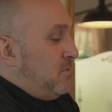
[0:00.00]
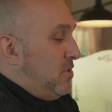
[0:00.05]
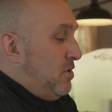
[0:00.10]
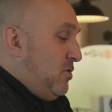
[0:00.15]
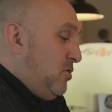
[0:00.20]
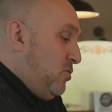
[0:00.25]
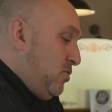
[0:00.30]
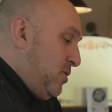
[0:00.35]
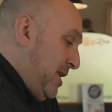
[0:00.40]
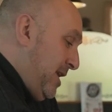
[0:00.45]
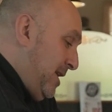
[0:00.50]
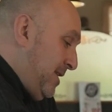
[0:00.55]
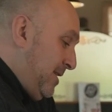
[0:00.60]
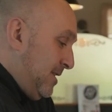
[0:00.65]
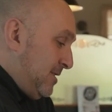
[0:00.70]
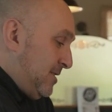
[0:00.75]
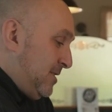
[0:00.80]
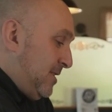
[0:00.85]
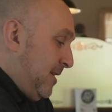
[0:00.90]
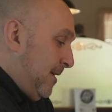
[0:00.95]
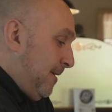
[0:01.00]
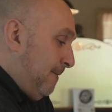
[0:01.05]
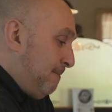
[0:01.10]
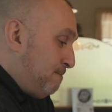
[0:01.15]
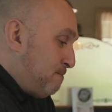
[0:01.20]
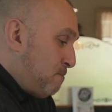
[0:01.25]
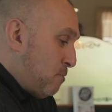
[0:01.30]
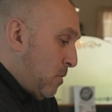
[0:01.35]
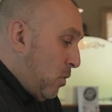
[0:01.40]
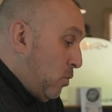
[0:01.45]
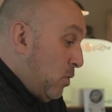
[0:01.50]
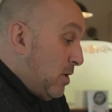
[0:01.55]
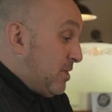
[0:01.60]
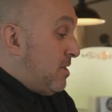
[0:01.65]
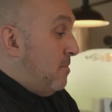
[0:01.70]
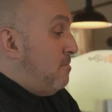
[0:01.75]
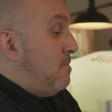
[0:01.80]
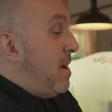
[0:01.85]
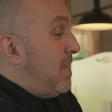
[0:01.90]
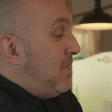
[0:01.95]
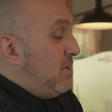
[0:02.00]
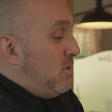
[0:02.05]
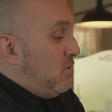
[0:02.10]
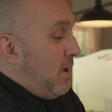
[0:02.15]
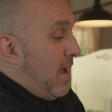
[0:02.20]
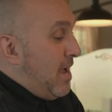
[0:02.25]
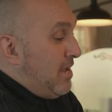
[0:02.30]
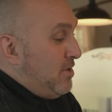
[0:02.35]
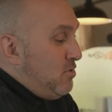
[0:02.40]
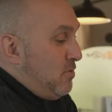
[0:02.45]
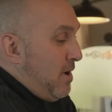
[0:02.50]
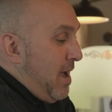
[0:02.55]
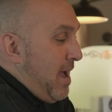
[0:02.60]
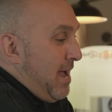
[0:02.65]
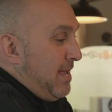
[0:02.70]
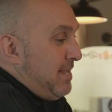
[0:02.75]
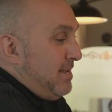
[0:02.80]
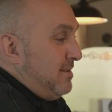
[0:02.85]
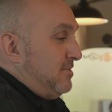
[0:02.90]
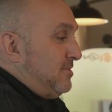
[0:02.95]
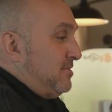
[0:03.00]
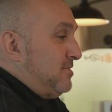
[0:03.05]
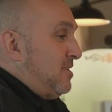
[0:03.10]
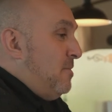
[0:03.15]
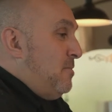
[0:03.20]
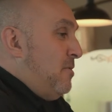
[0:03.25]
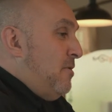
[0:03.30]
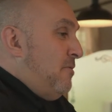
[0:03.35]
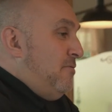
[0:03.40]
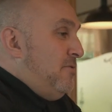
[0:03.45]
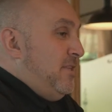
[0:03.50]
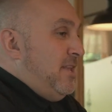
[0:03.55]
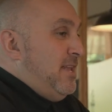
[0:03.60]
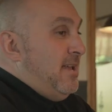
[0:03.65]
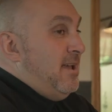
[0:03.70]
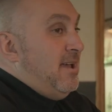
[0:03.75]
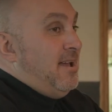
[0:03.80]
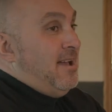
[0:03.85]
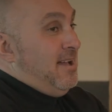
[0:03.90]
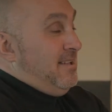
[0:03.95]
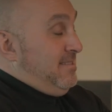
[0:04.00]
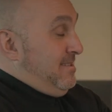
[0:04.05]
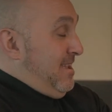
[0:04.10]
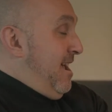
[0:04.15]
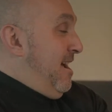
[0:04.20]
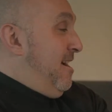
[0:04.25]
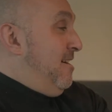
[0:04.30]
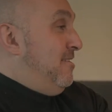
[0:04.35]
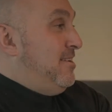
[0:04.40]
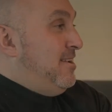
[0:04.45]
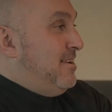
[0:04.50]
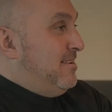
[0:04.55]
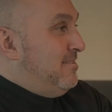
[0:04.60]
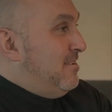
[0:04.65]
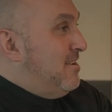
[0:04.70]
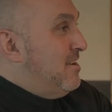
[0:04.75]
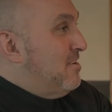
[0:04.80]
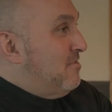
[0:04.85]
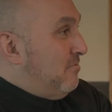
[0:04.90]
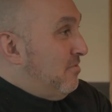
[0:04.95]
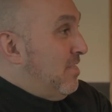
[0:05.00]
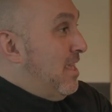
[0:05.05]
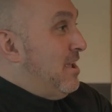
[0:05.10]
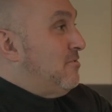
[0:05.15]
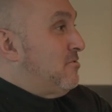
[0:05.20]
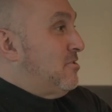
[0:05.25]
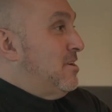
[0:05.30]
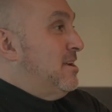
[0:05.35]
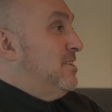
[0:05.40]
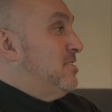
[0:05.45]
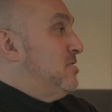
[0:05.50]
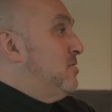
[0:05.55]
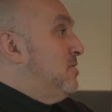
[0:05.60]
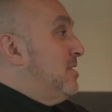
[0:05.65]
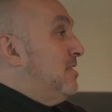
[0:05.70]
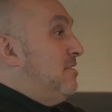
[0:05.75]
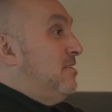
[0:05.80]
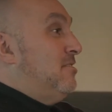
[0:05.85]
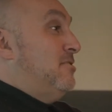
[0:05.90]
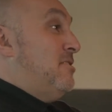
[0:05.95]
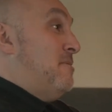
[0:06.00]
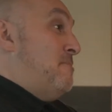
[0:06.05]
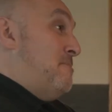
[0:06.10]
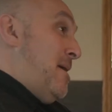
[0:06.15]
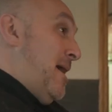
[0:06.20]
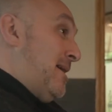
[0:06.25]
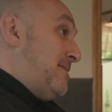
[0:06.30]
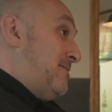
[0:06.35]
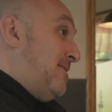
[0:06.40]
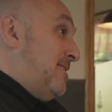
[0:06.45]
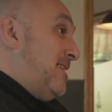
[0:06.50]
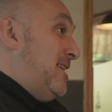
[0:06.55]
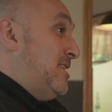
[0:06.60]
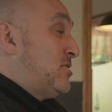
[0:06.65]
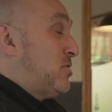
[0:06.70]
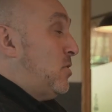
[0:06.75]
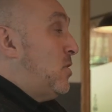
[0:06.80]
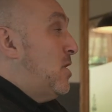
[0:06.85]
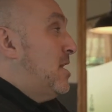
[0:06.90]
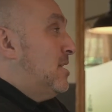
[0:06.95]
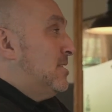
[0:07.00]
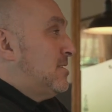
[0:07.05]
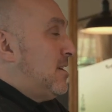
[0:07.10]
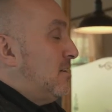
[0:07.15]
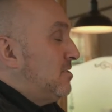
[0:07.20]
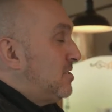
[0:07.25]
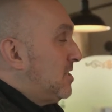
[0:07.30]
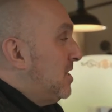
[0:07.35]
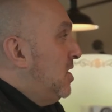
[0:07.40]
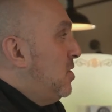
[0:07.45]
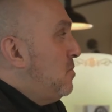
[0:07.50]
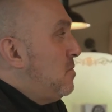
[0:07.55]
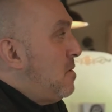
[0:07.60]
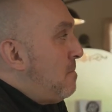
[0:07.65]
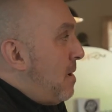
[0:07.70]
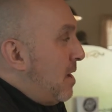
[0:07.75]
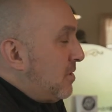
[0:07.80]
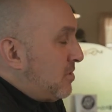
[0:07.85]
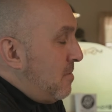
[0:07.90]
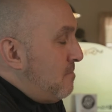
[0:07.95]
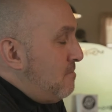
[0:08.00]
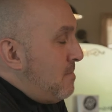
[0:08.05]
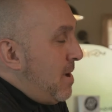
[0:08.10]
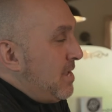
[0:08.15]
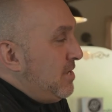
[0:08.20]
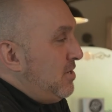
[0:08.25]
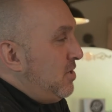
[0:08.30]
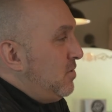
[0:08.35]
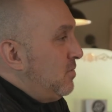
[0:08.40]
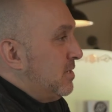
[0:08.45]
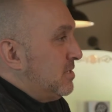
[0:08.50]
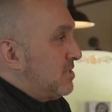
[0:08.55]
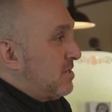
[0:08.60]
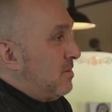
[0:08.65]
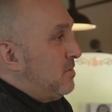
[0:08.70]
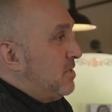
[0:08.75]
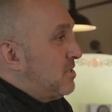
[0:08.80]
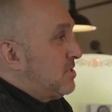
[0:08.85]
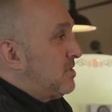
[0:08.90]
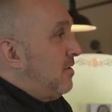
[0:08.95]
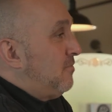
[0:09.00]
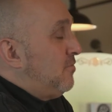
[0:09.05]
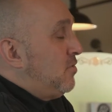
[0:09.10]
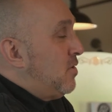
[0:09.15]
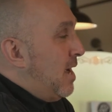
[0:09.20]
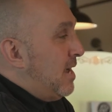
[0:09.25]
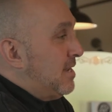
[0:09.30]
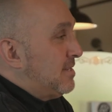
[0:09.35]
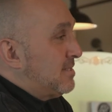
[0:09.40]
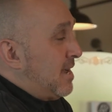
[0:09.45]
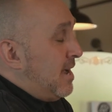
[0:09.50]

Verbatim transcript: of the uniqueness here with the menu. And you added some of the Italian flavor into it, a little bit Mexican. So tell us a little bit about the menu and some of the stuff you guys